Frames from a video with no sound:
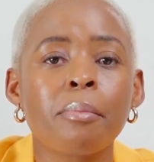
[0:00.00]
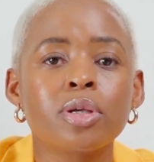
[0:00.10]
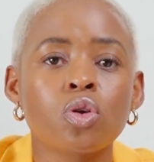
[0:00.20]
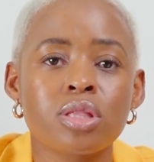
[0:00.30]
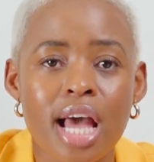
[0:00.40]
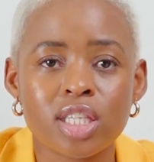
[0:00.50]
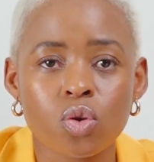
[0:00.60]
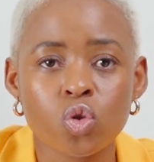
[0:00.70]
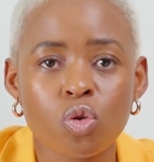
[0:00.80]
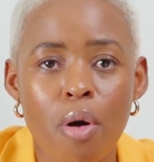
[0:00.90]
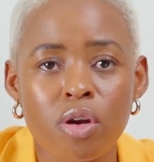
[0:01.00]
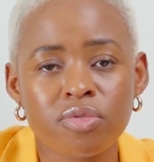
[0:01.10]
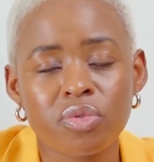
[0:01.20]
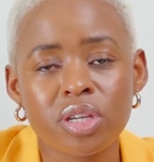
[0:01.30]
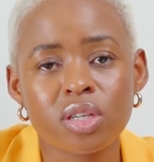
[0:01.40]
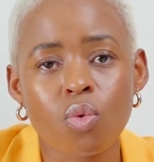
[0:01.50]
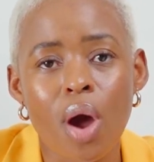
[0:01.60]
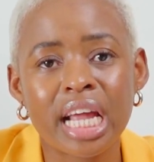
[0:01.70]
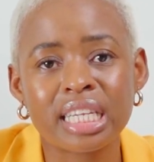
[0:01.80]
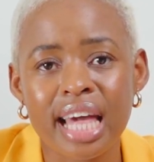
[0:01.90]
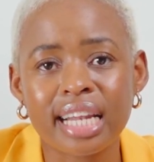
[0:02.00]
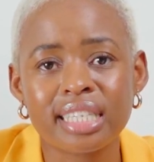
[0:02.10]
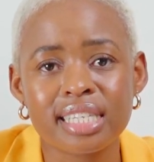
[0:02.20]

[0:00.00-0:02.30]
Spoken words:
So that's also part of the reason why that